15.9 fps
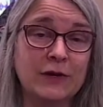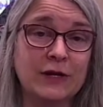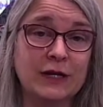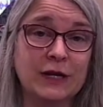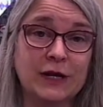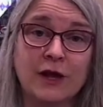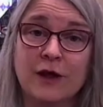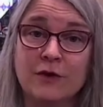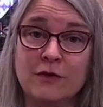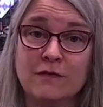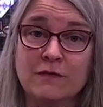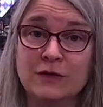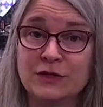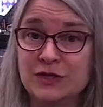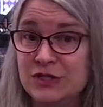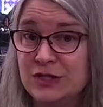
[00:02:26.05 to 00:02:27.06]
we're going to cut
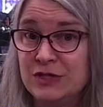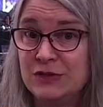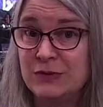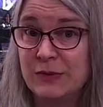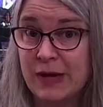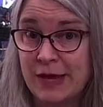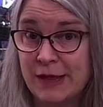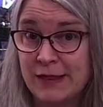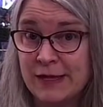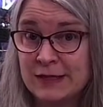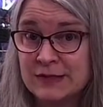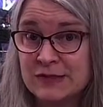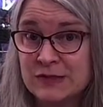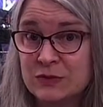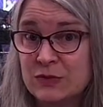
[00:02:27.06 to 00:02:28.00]
over to Alex,